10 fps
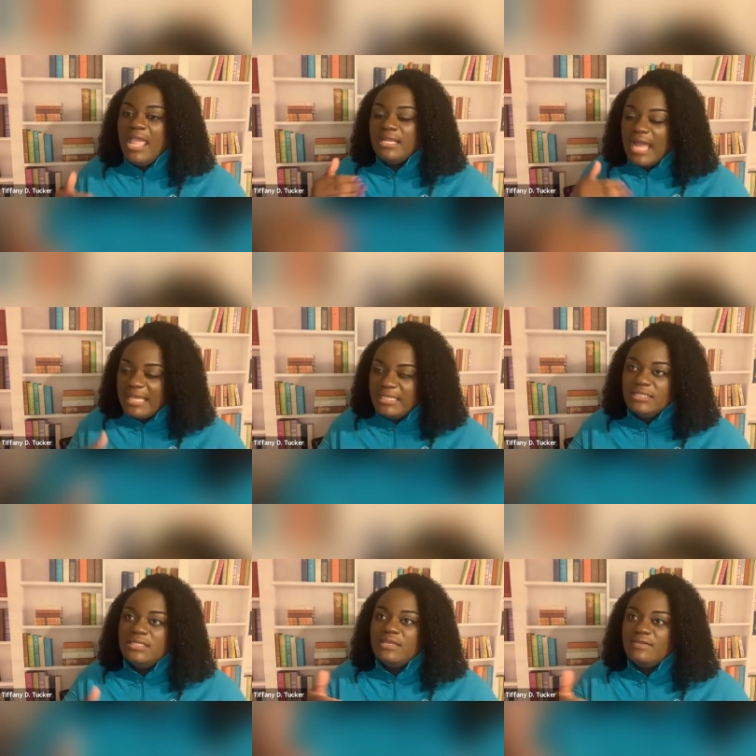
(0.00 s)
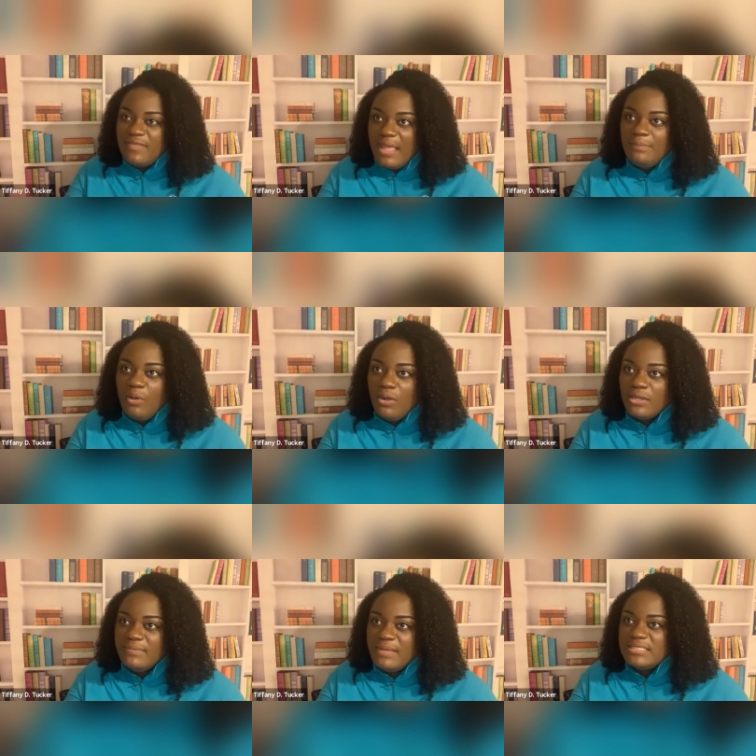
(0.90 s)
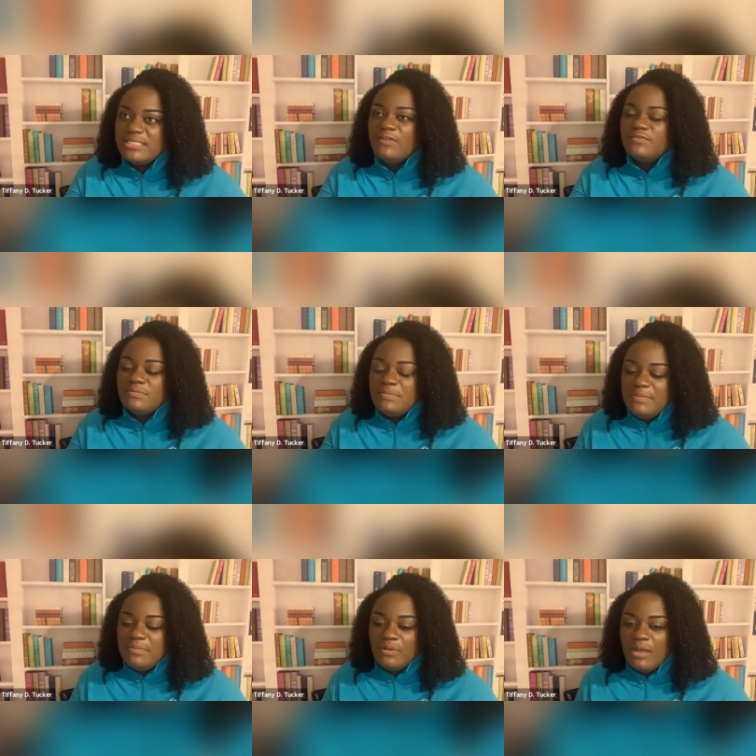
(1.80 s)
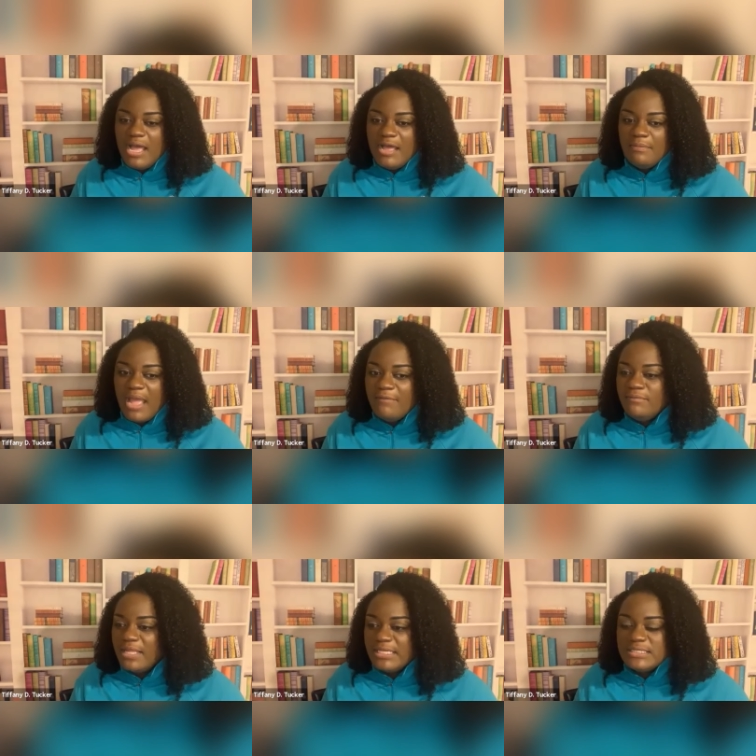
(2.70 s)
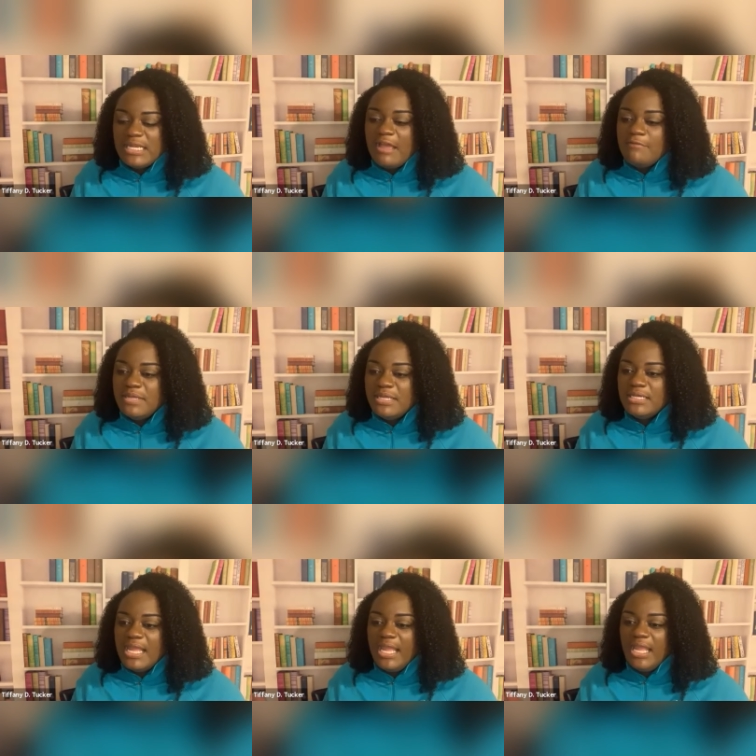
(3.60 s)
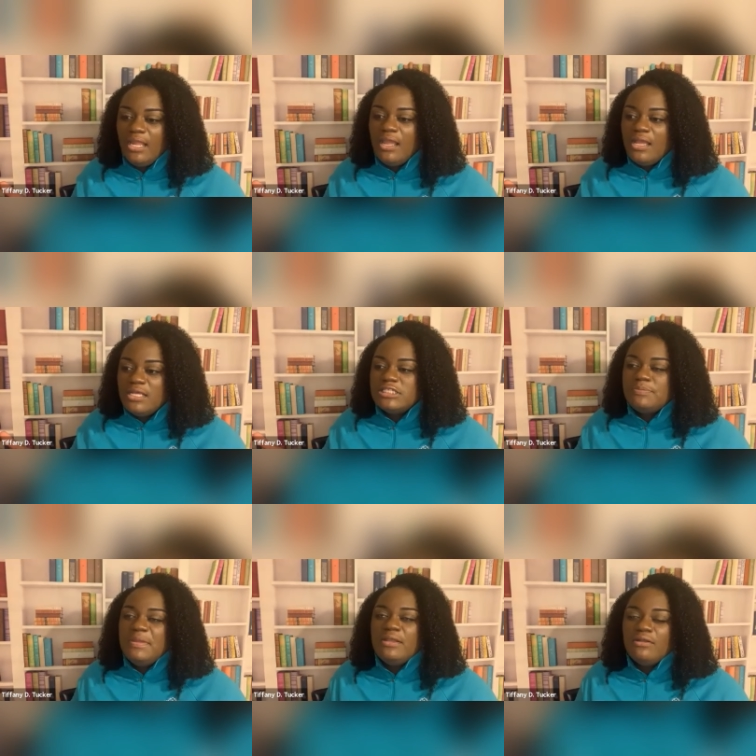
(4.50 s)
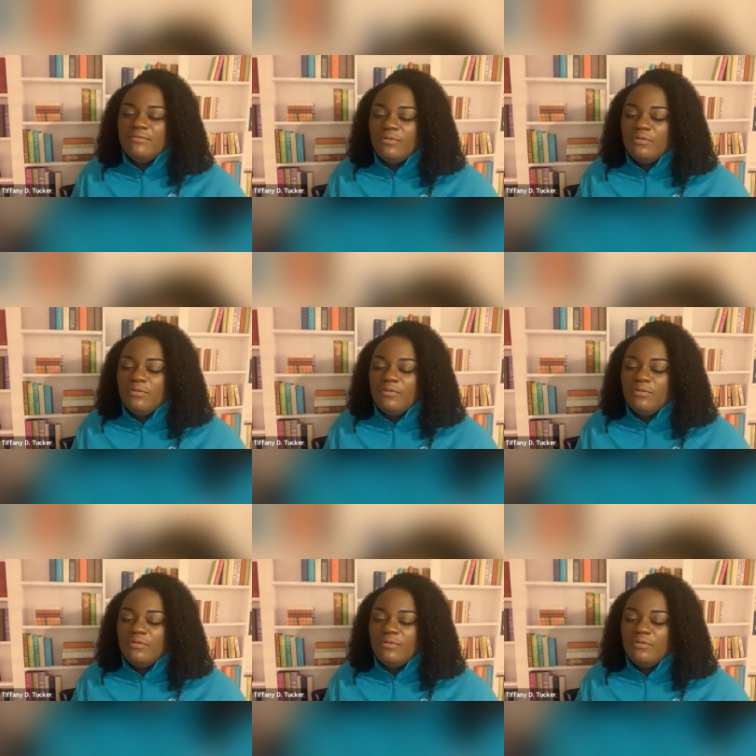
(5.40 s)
and I can give that part of myself to people. Like I said, I've been a speaker